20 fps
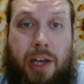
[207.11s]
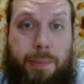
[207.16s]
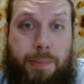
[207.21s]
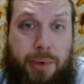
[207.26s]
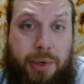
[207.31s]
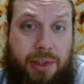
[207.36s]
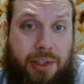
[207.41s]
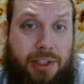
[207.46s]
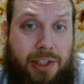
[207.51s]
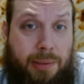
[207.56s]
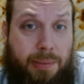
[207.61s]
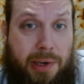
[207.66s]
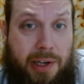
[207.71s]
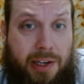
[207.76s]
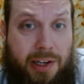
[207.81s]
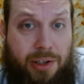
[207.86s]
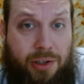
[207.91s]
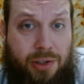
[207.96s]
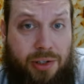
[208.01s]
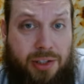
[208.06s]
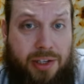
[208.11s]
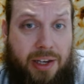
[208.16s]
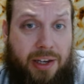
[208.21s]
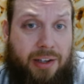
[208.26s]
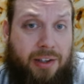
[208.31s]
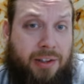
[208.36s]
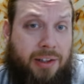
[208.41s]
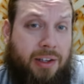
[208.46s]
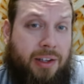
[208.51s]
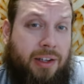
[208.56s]
I put this on my kitchen
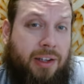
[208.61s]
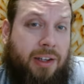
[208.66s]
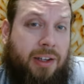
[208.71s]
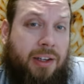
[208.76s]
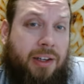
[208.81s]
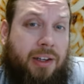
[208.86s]
scale